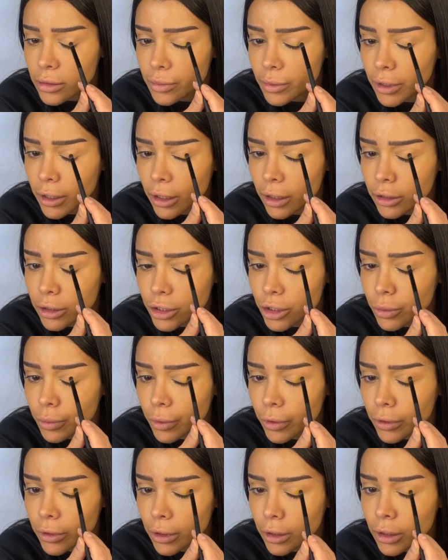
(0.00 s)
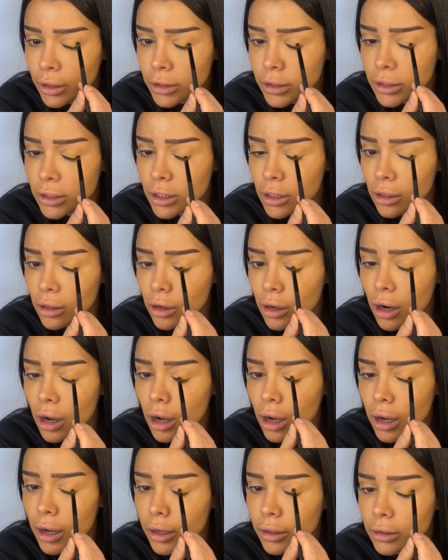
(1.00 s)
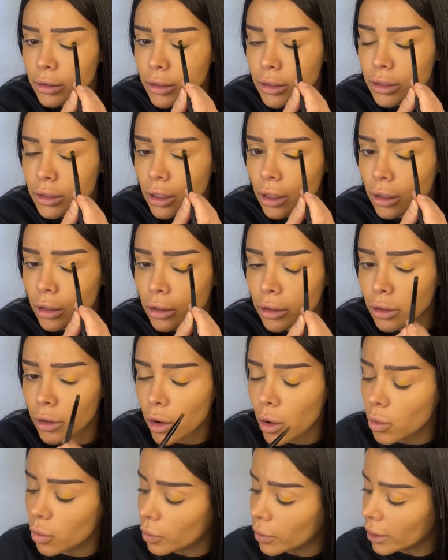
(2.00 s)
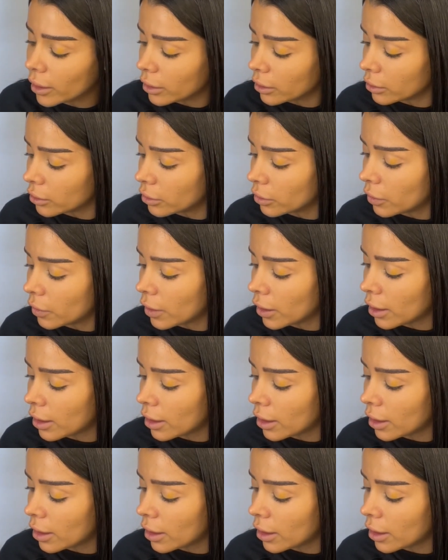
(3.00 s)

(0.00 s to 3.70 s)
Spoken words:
because you put the concealer on, this color will